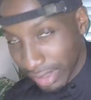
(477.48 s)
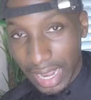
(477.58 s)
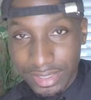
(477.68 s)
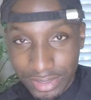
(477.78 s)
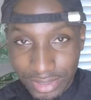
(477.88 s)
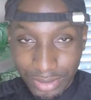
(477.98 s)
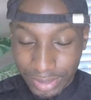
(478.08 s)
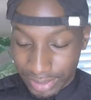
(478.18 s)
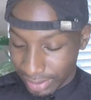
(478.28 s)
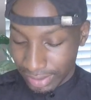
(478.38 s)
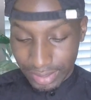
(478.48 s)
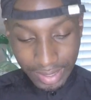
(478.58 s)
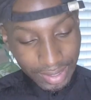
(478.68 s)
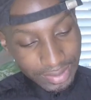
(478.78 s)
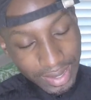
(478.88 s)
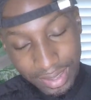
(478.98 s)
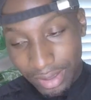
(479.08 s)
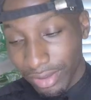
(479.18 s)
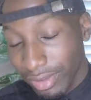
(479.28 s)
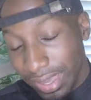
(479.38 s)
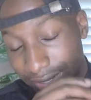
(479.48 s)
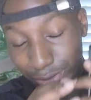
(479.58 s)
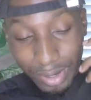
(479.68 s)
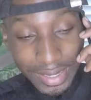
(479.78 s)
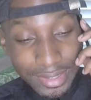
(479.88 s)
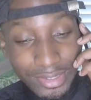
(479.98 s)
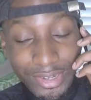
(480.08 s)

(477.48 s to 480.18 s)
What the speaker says: actually do it. I was like, yo, you gotta try this